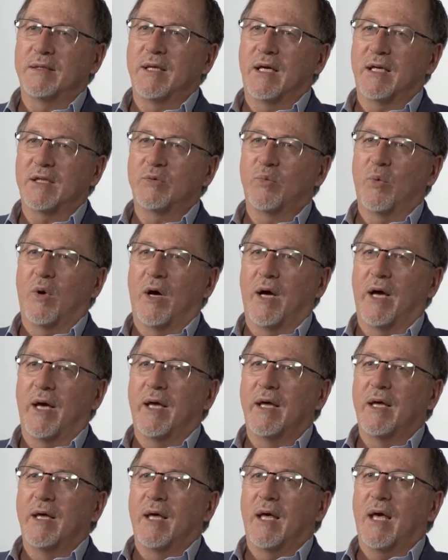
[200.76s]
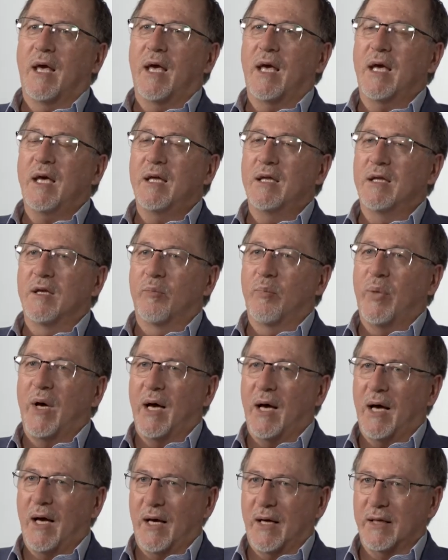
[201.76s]
and that's why in the
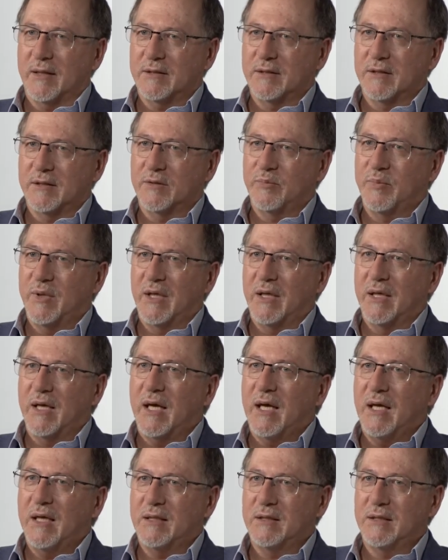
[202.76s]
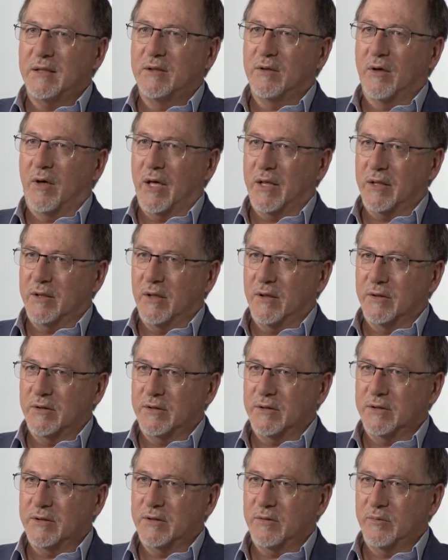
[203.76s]
past it's been an easy
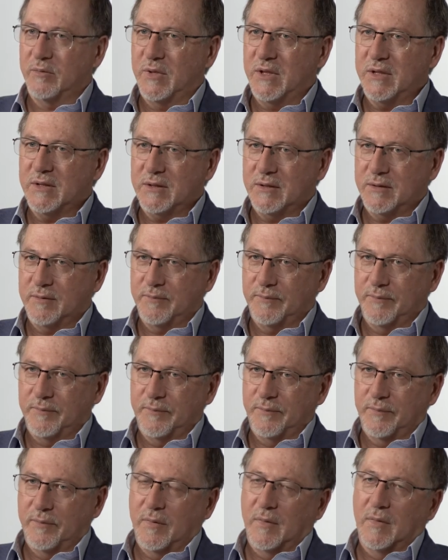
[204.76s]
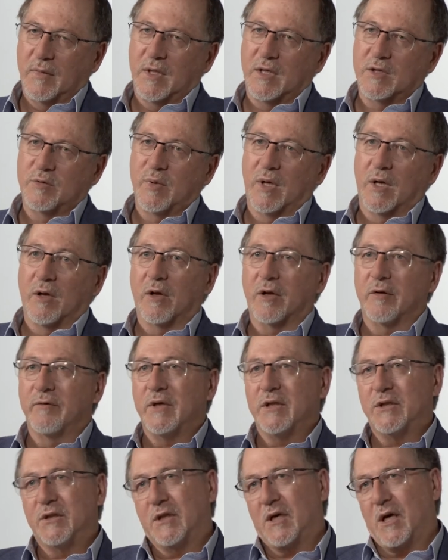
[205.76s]
diagnosis to miss. There's been a lot of
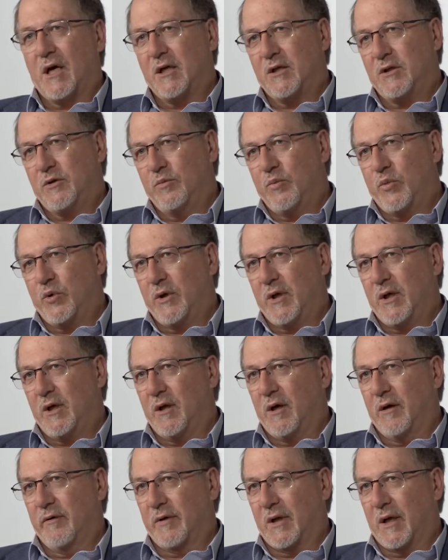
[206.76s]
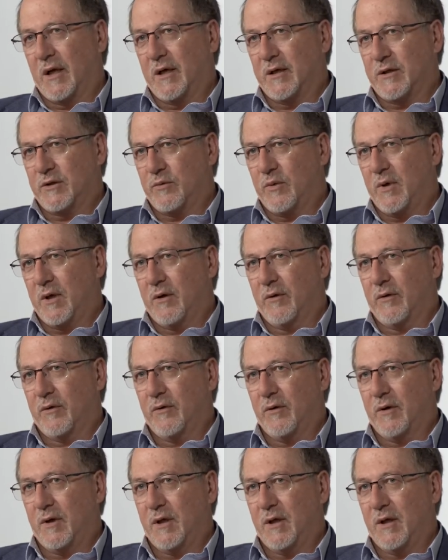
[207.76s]
education put in over the last 20 or
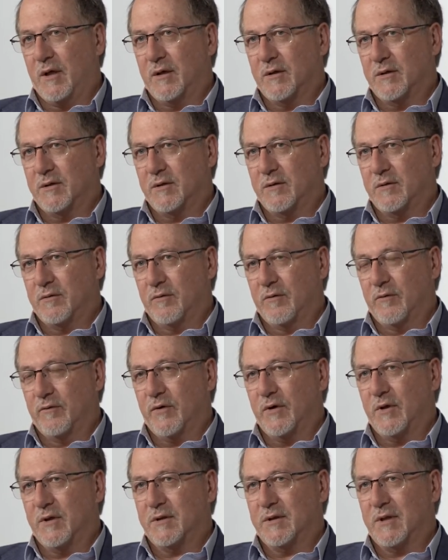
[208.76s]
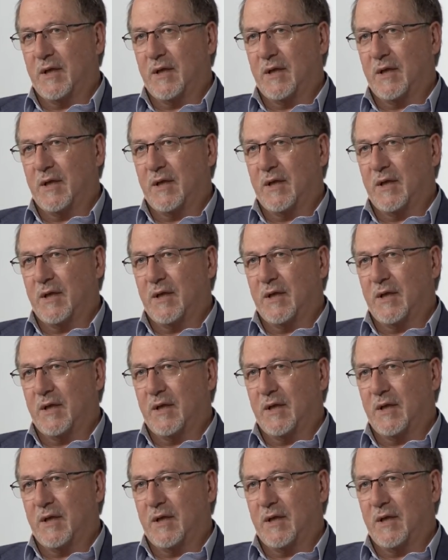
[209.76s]
30 years to reverse